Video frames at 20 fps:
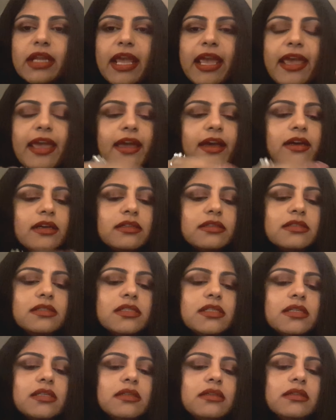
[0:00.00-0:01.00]

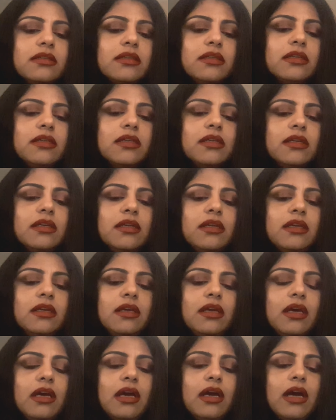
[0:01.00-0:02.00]
And
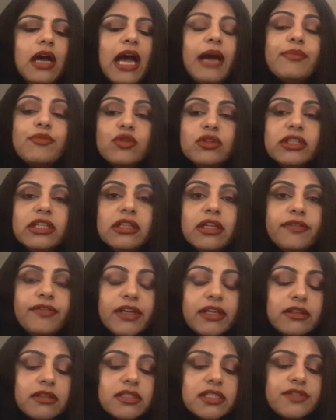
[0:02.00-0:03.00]
I'm really
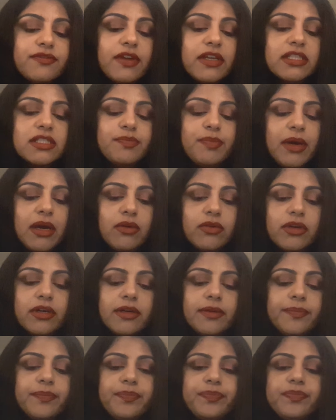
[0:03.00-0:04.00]
loving this face
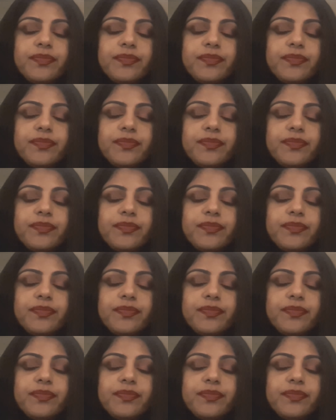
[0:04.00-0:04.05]
powder.